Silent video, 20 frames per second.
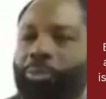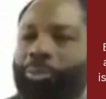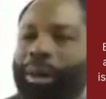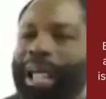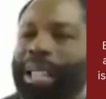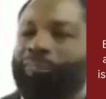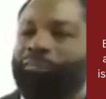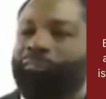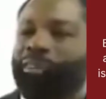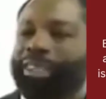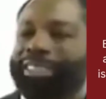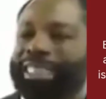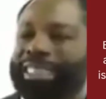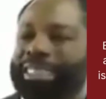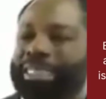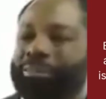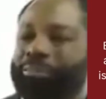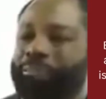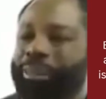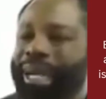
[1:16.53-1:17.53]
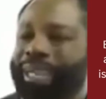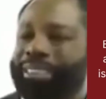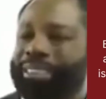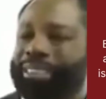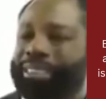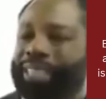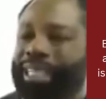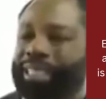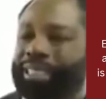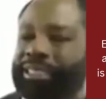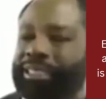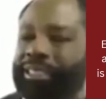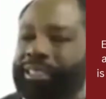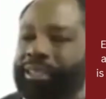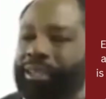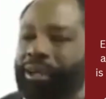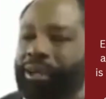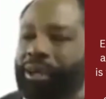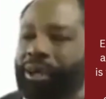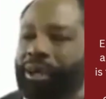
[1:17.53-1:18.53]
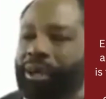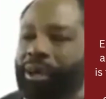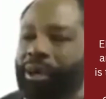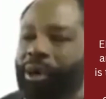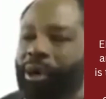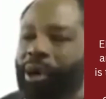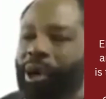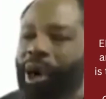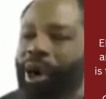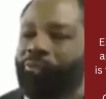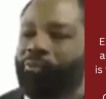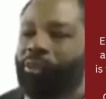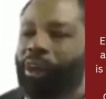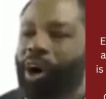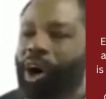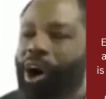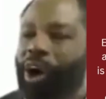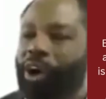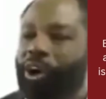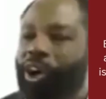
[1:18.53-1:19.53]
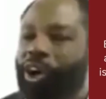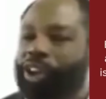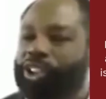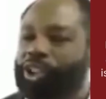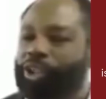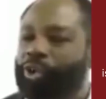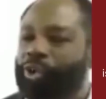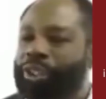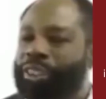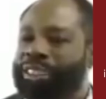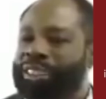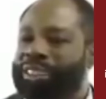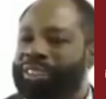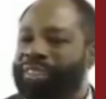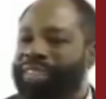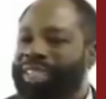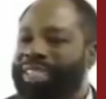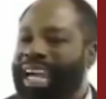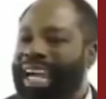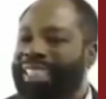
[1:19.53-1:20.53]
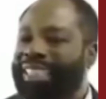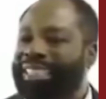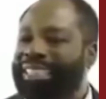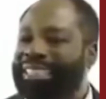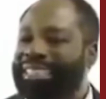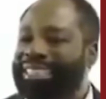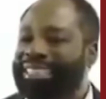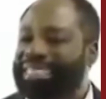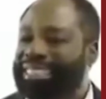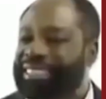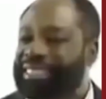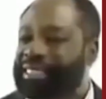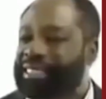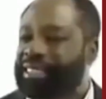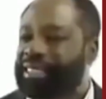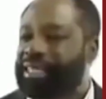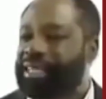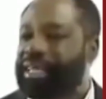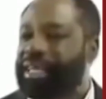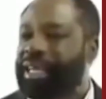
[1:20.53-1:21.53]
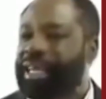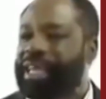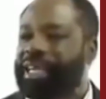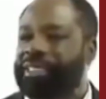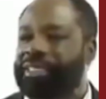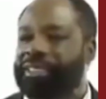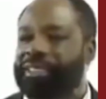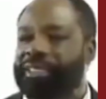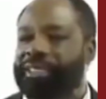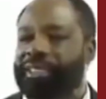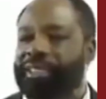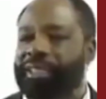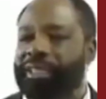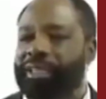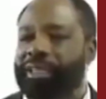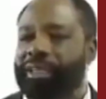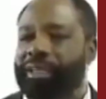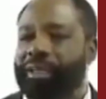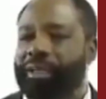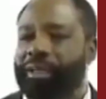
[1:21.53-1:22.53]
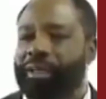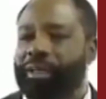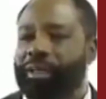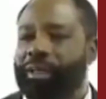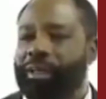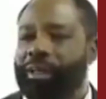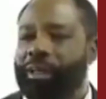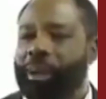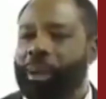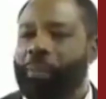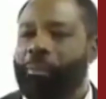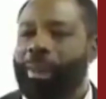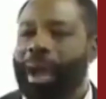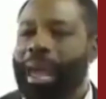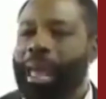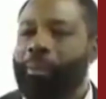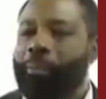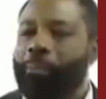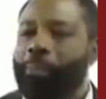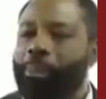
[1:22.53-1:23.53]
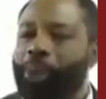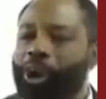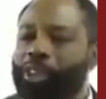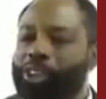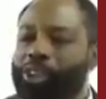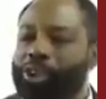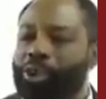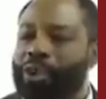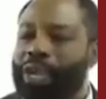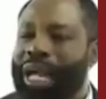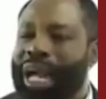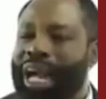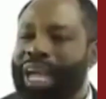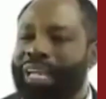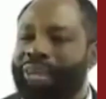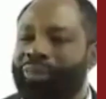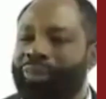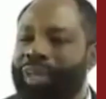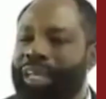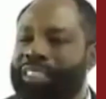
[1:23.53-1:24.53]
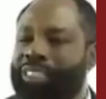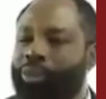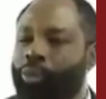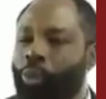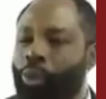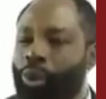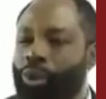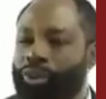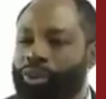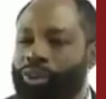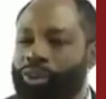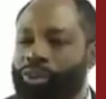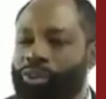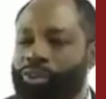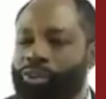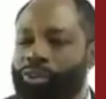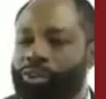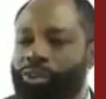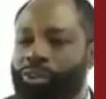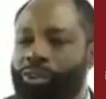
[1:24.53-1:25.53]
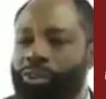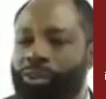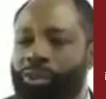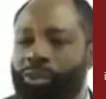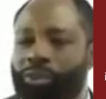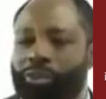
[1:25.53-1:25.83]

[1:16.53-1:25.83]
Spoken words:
On my 14th birth date of August 23, 1968, my postal address was